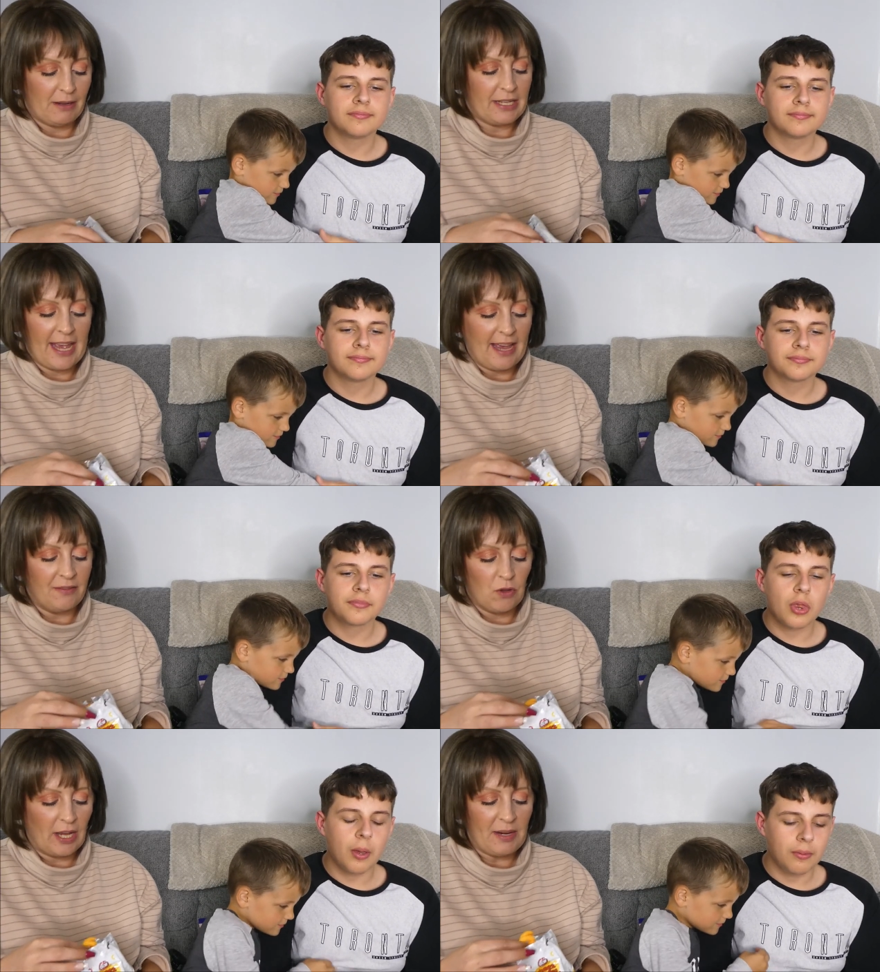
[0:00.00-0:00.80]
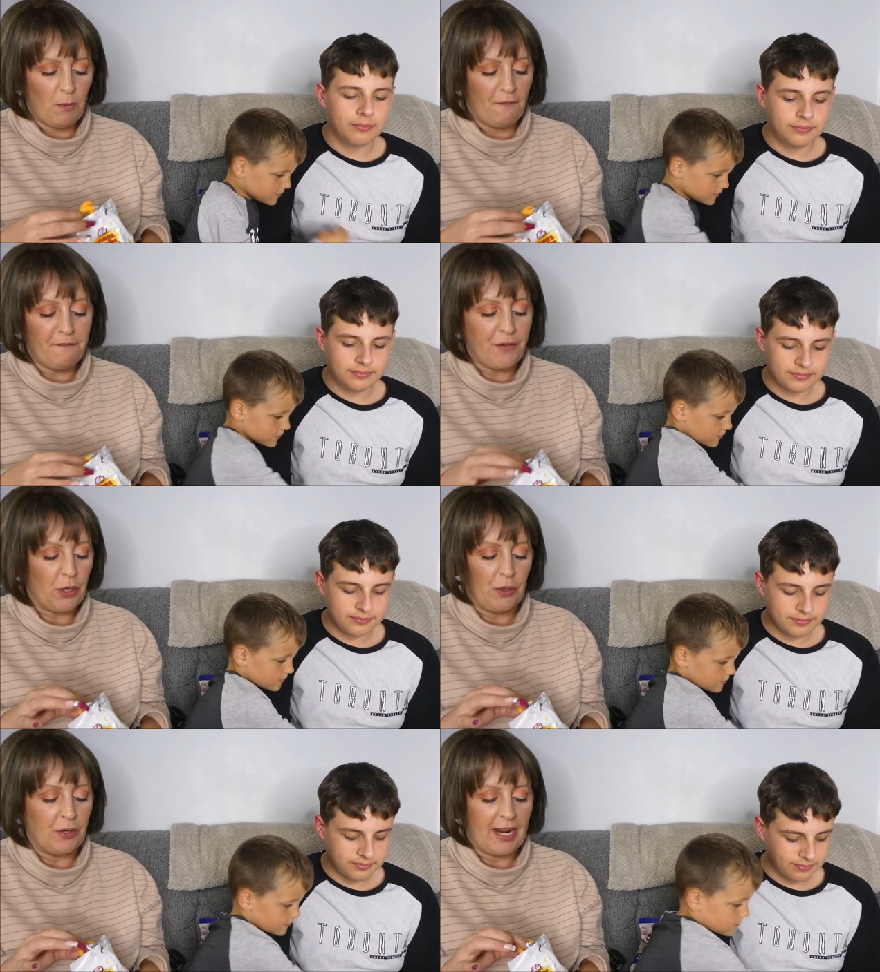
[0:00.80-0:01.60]
Speaker 1: Yeah, I didn't want
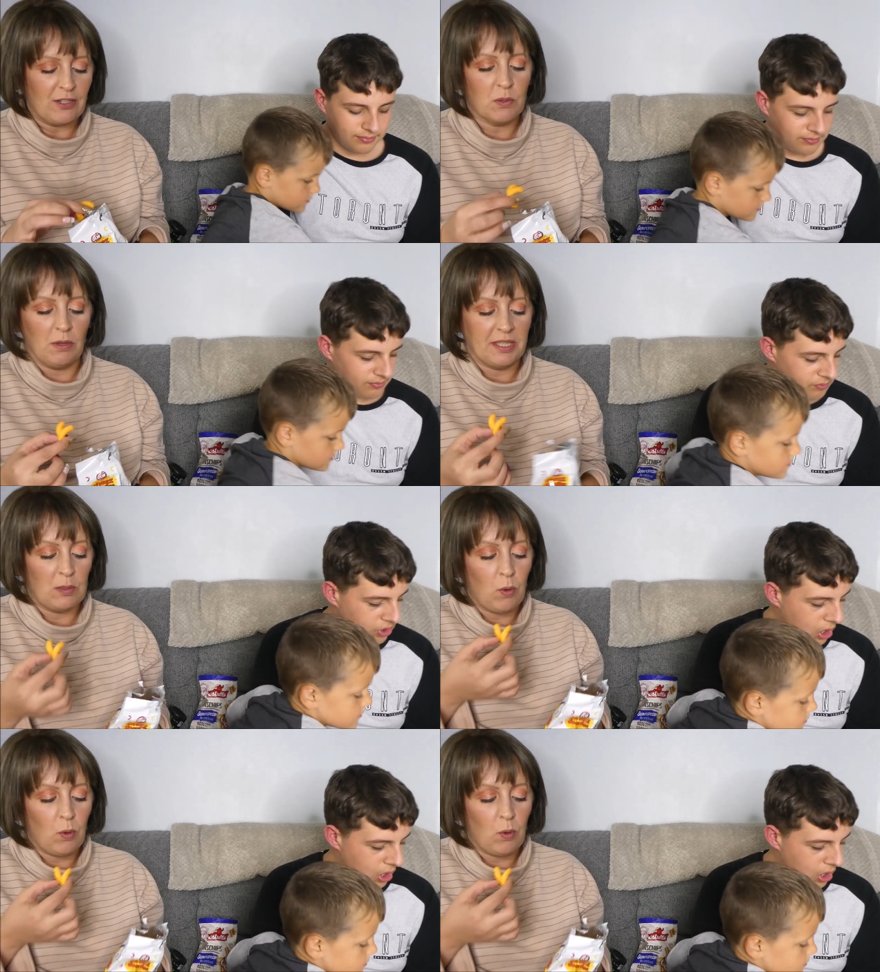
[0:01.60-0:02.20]
food, I just wanted